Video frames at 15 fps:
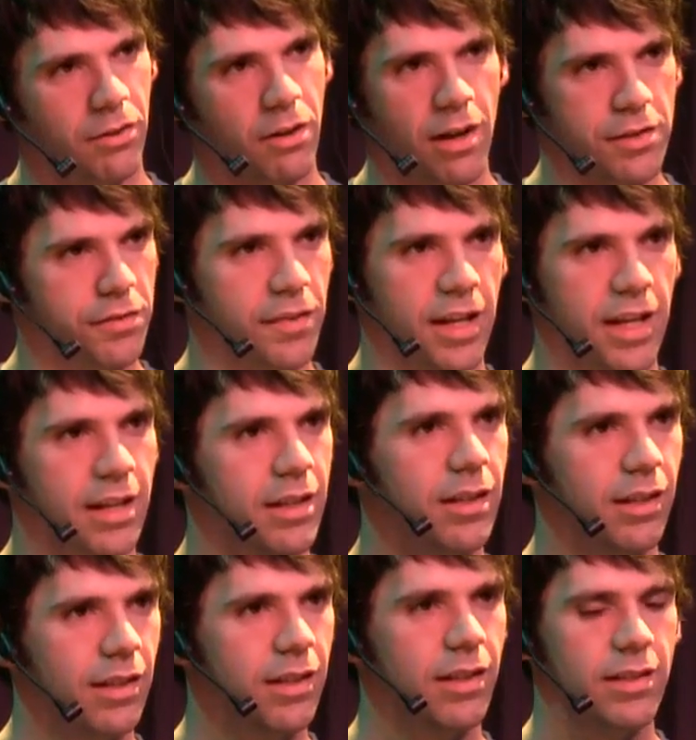crossfade
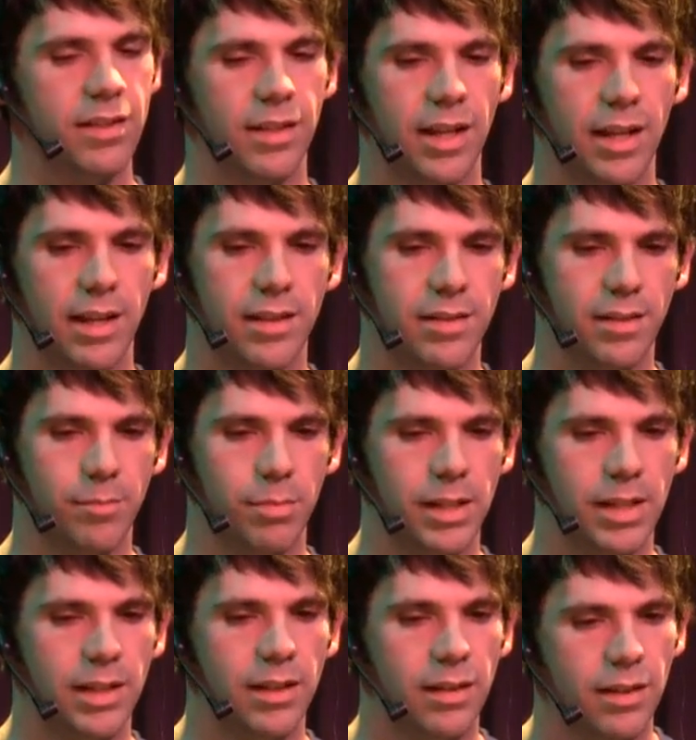to get it to
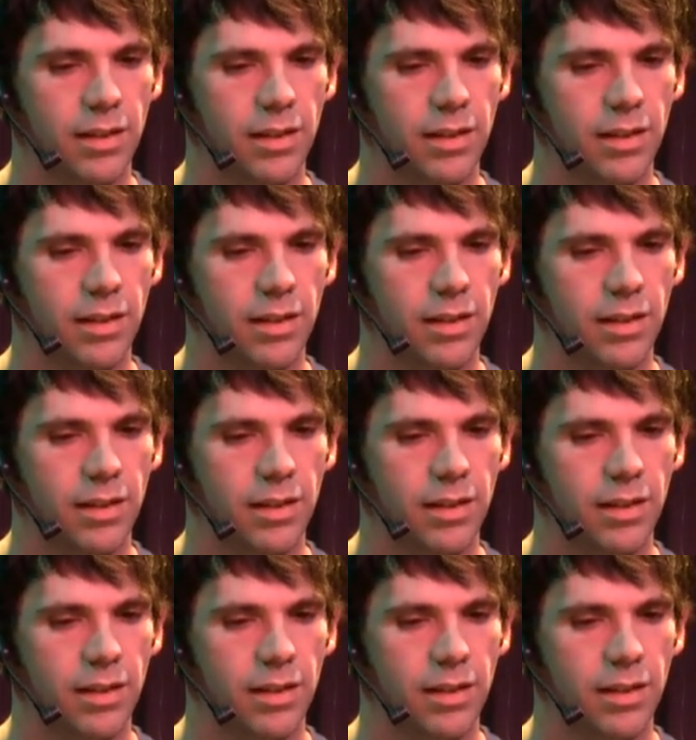be